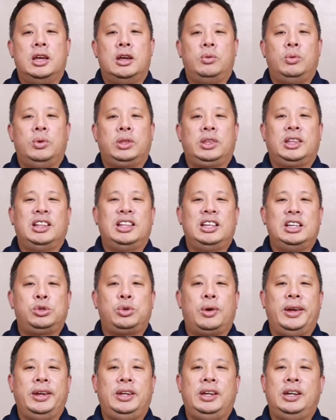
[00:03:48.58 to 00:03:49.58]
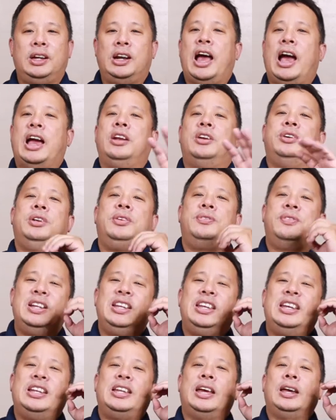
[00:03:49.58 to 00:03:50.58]
With this one here, I don't
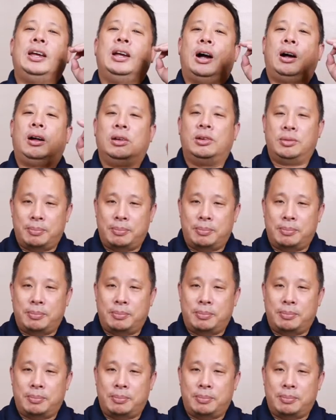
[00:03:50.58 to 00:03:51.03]
even need to take out